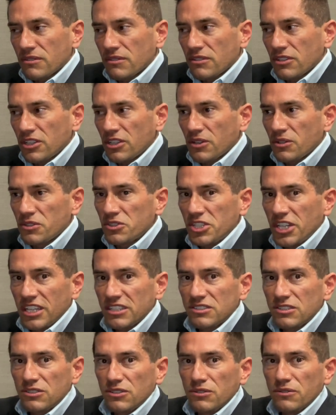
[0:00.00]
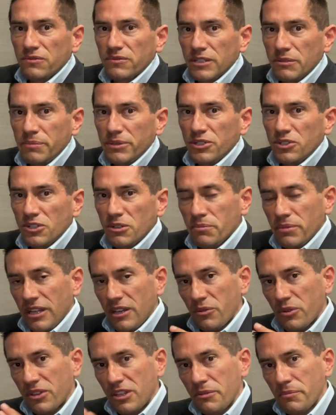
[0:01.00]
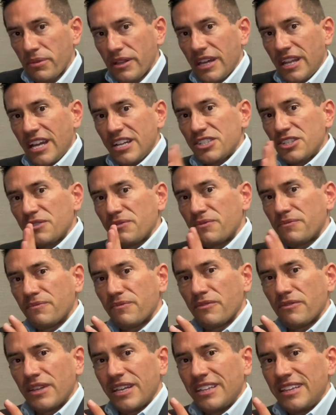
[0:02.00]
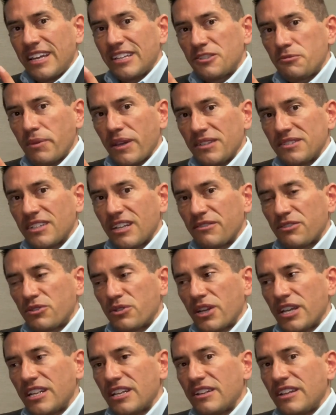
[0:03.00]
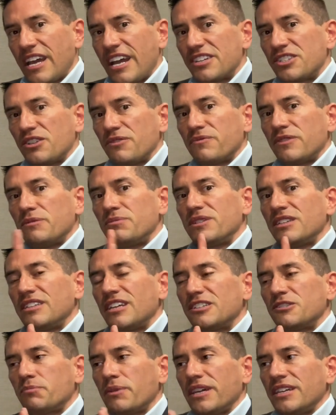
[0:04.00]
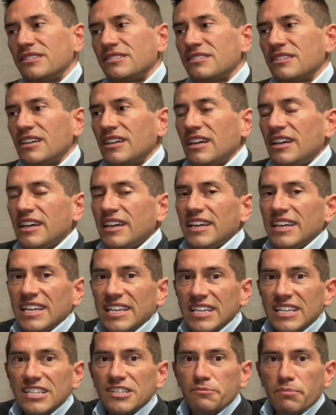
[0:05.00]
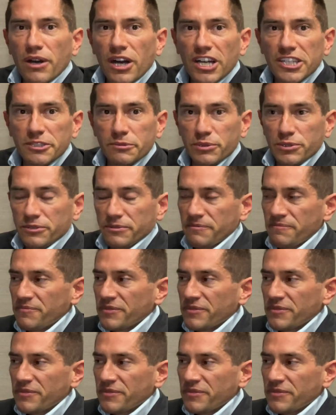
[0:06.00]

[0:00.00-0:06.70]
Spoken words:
the chance of you flipping your implant, where the implant actually, in that space that I've created, actually flips in that space, is possible.